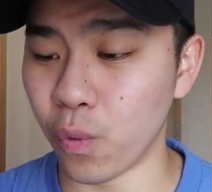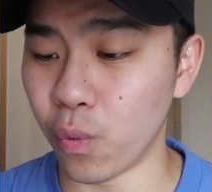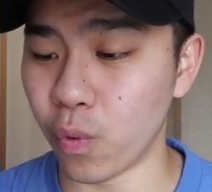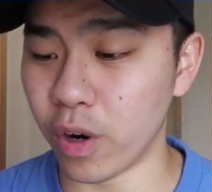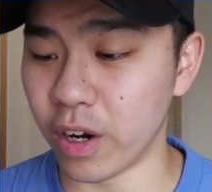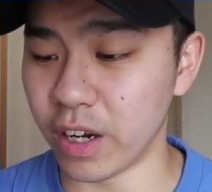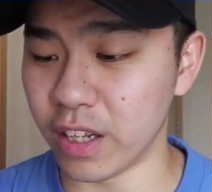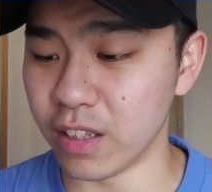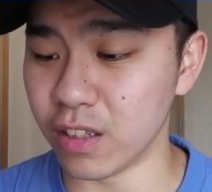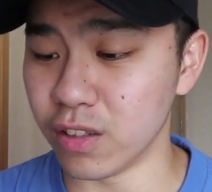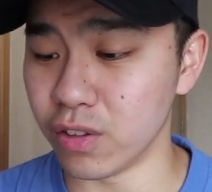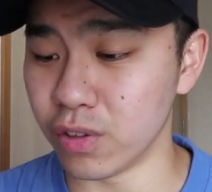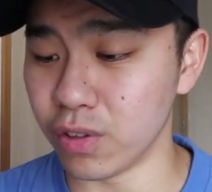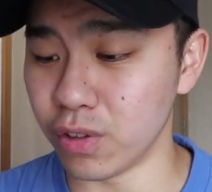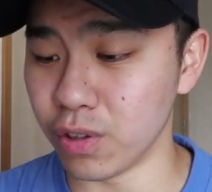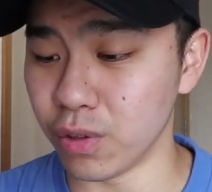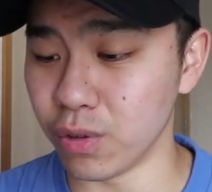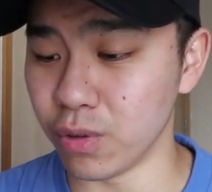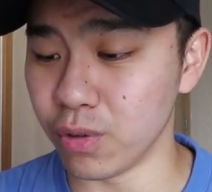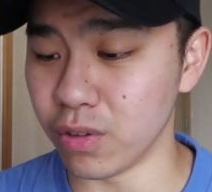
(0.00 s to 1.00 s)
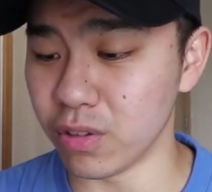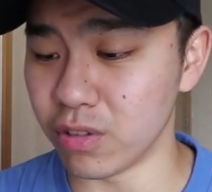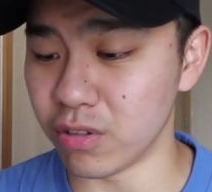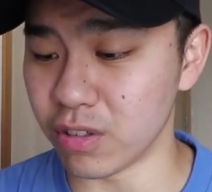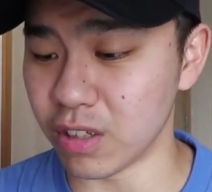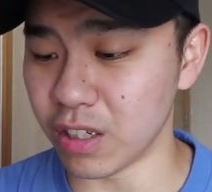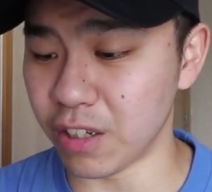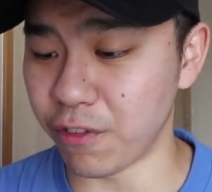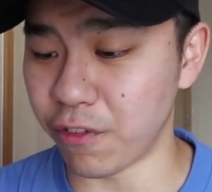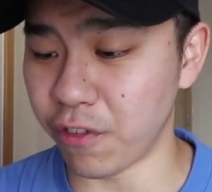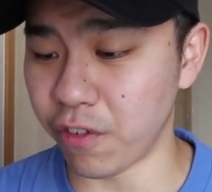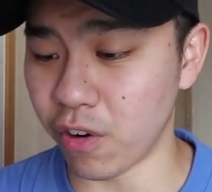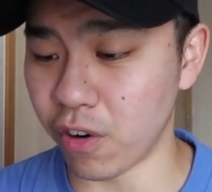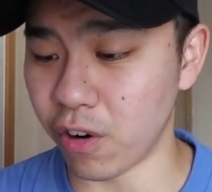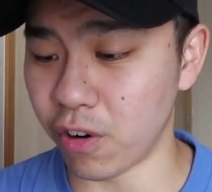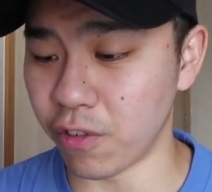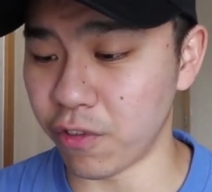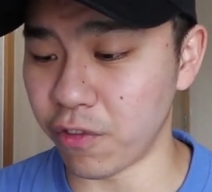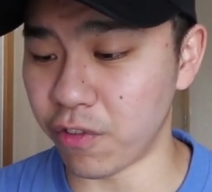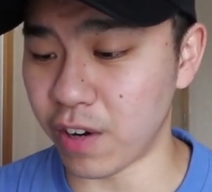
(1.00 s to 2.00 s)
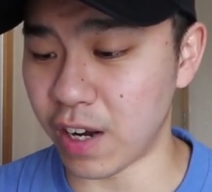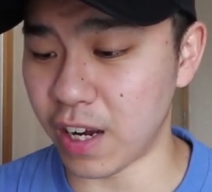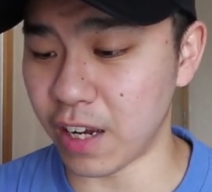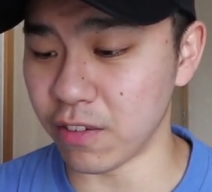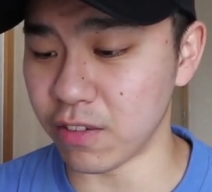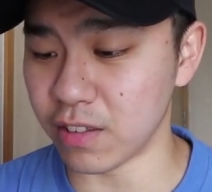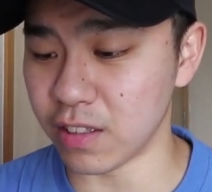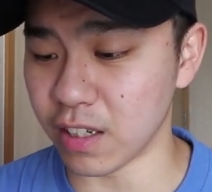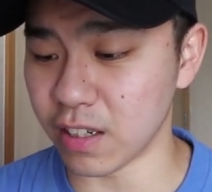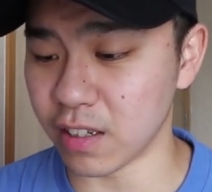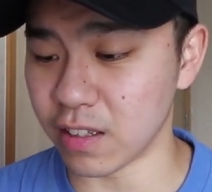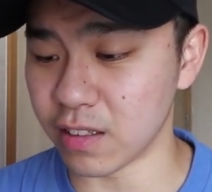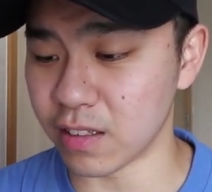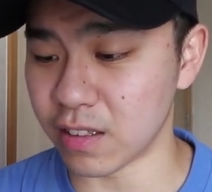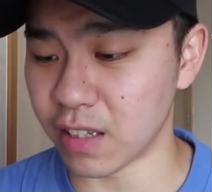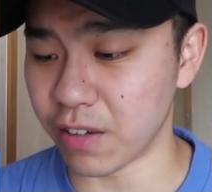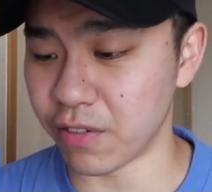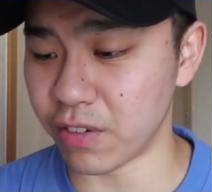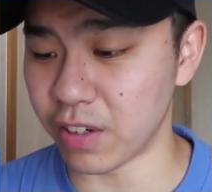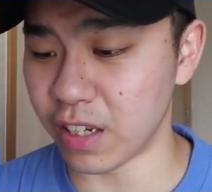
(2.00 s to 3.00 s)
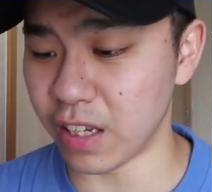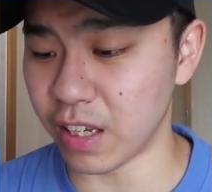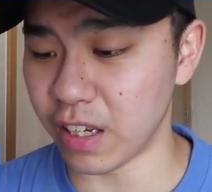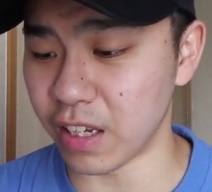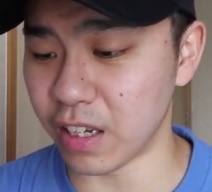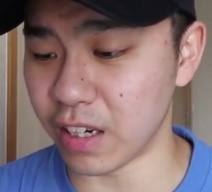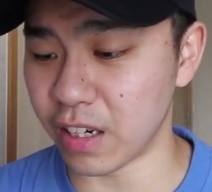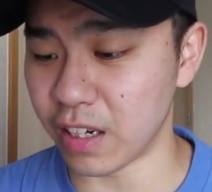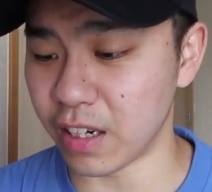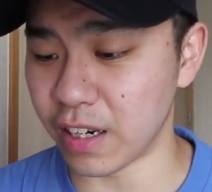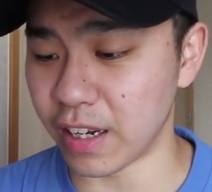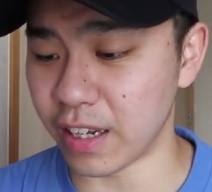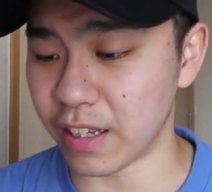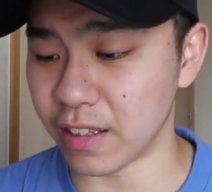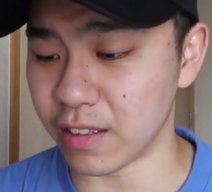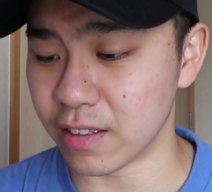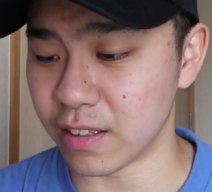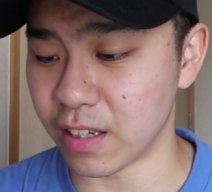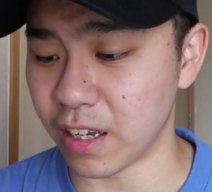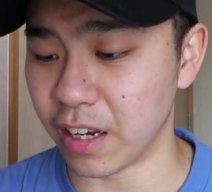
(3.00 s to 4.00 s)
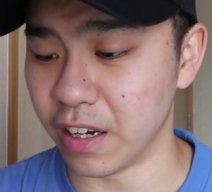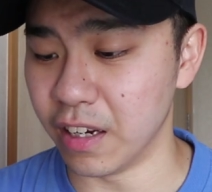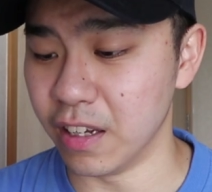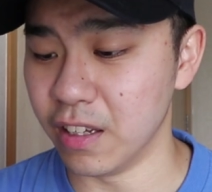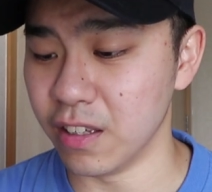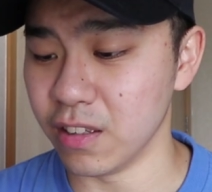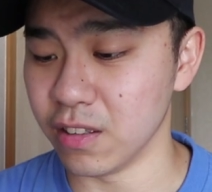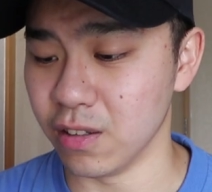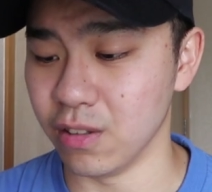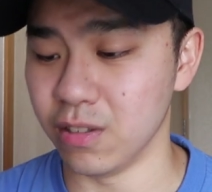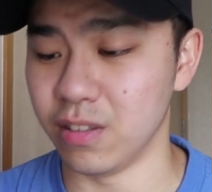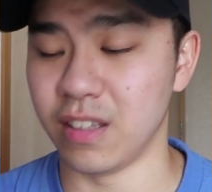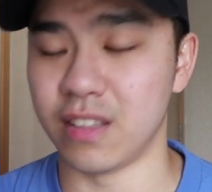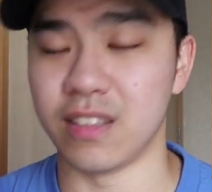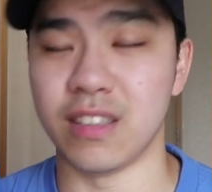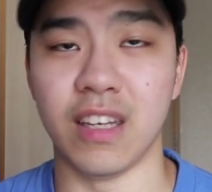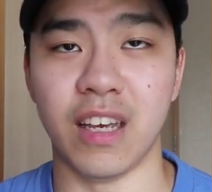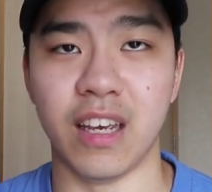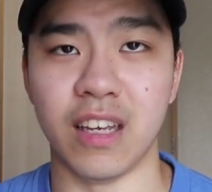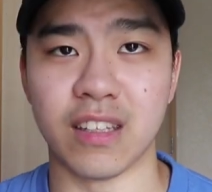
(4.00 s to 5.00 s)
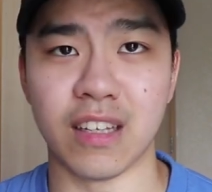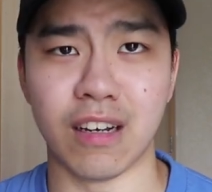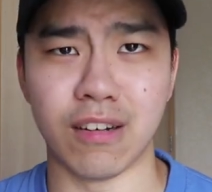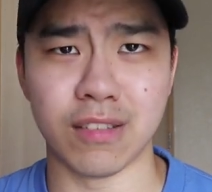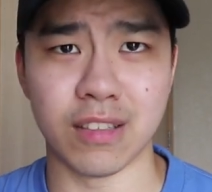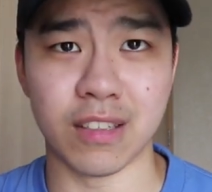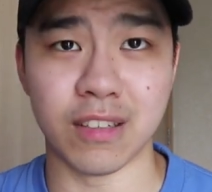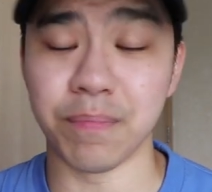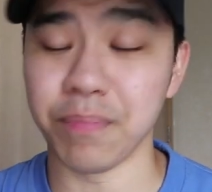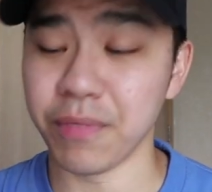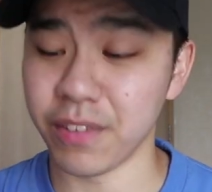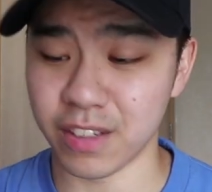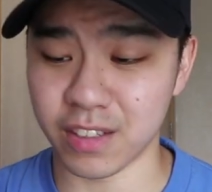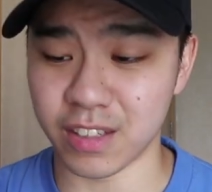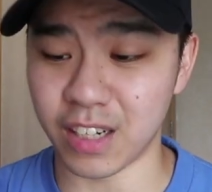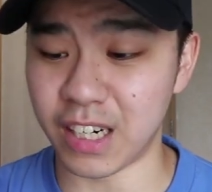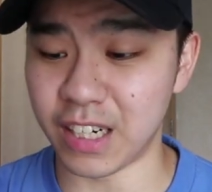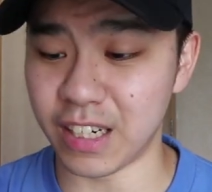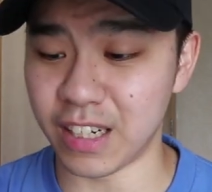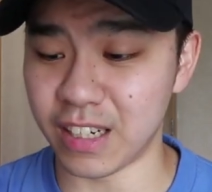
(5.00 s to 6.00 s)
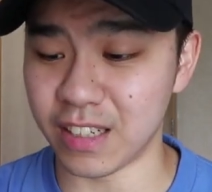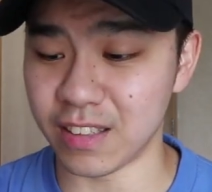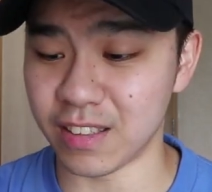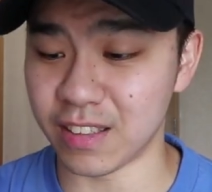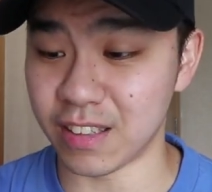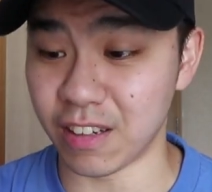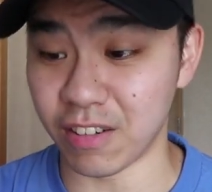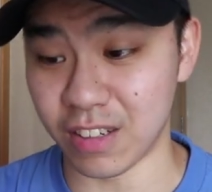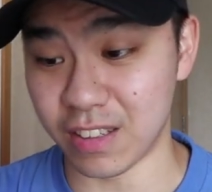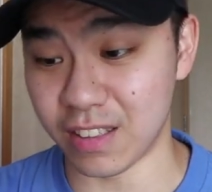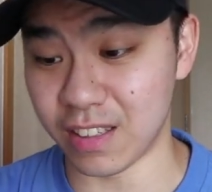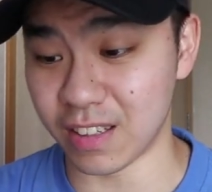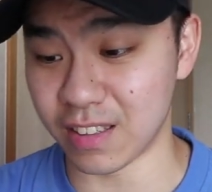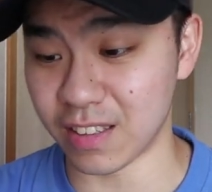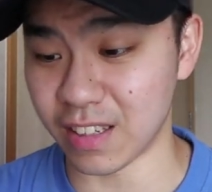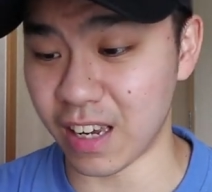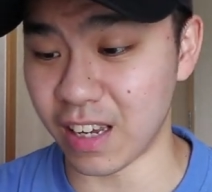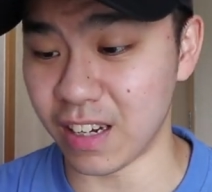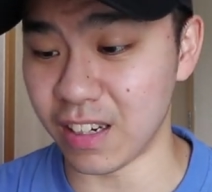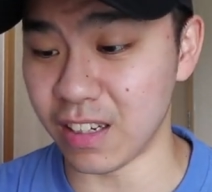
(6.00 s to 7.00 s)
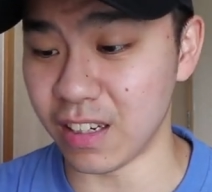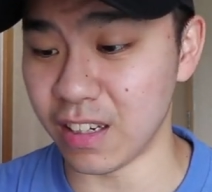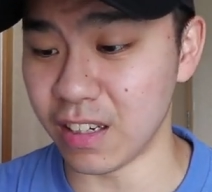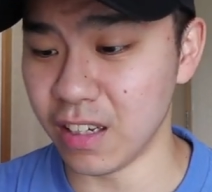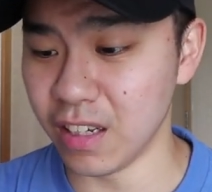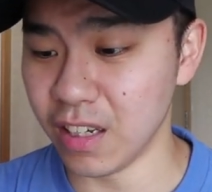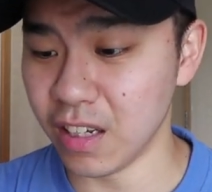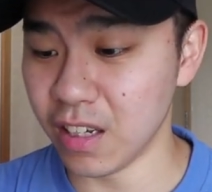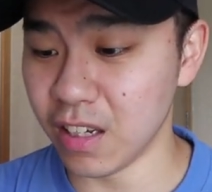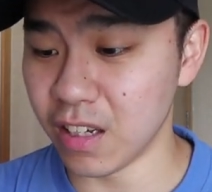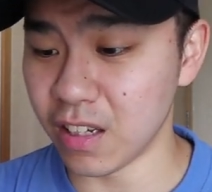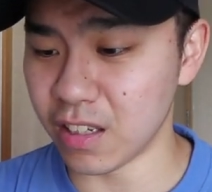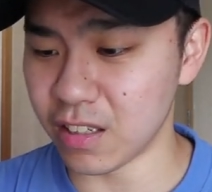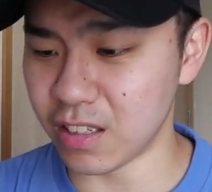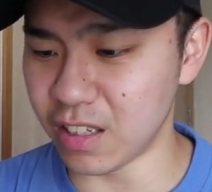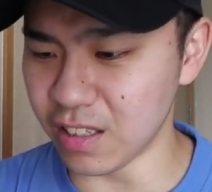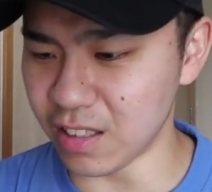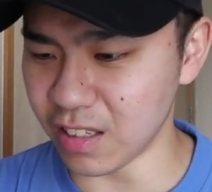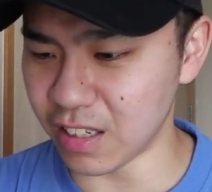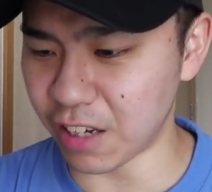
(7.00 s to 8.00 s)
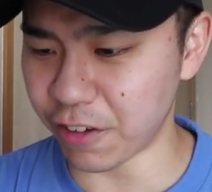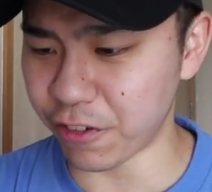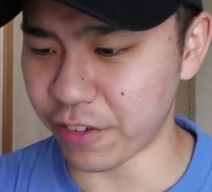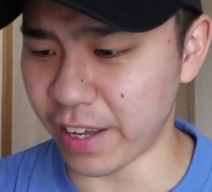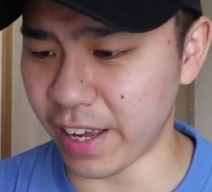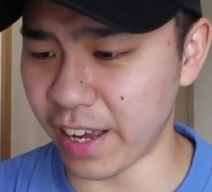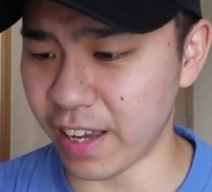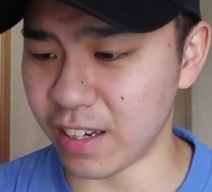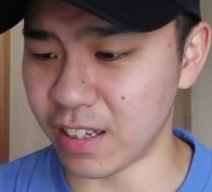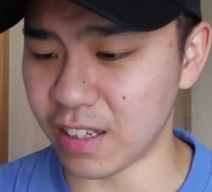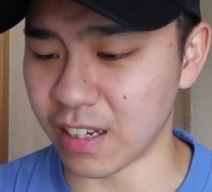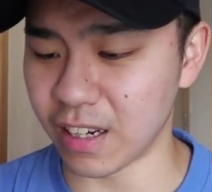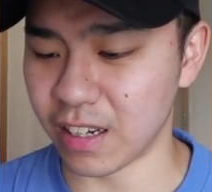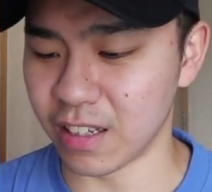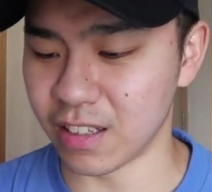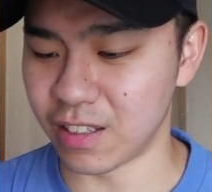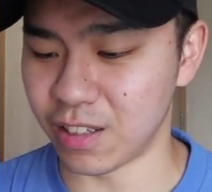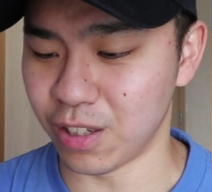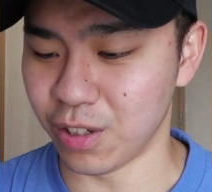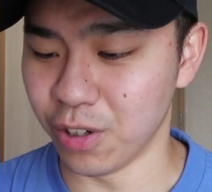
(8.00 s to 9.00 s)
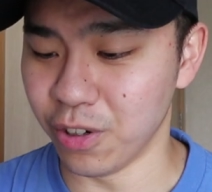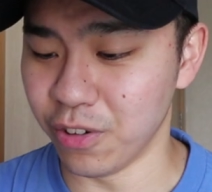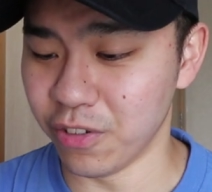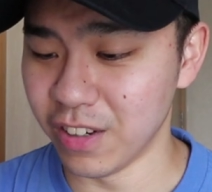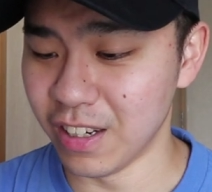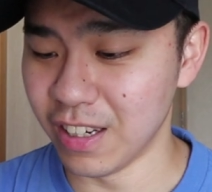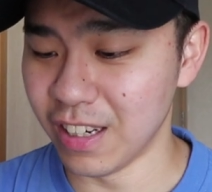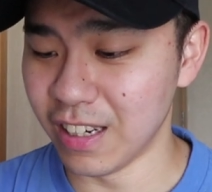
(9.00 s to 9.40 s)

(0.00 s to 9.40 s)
1, 2, 3, 4, 5, 6, 7, 8, 9, 10. So 68,000 Stardust, 76 candy. Just enough candy, I assume.